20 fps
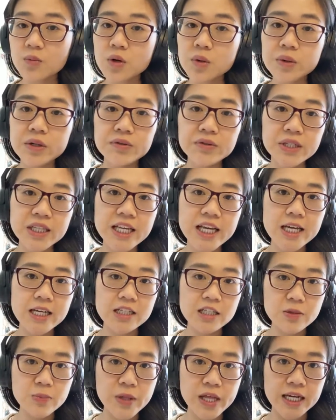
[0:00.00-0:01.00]
what we're really
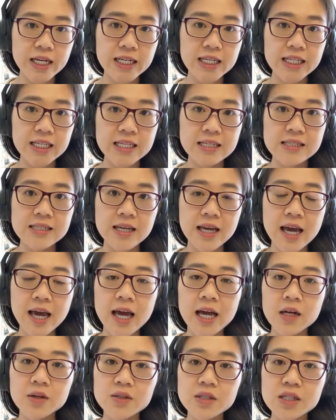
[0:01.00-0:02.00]
explaining is
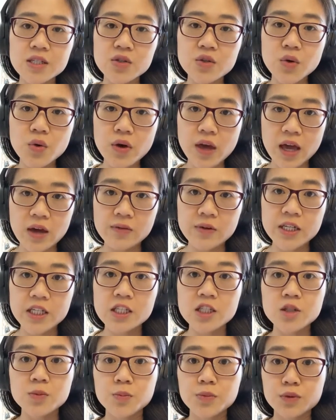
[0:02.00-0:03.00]
how does your
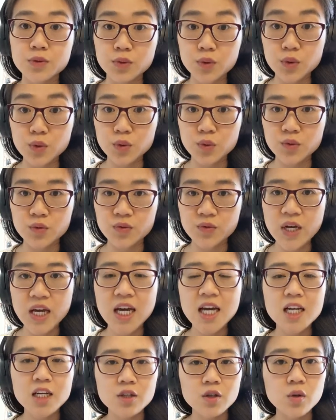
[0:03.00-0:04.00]
evidence prove
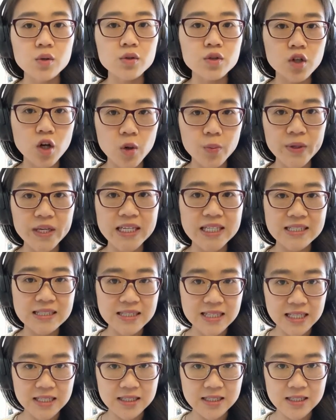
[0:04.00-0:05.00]
your topic
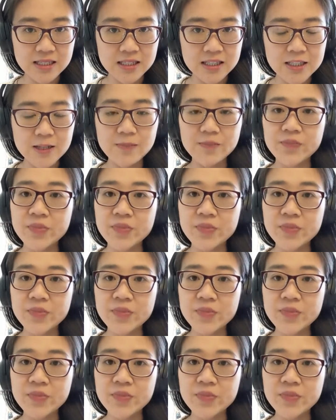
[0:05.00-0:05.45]
sentence.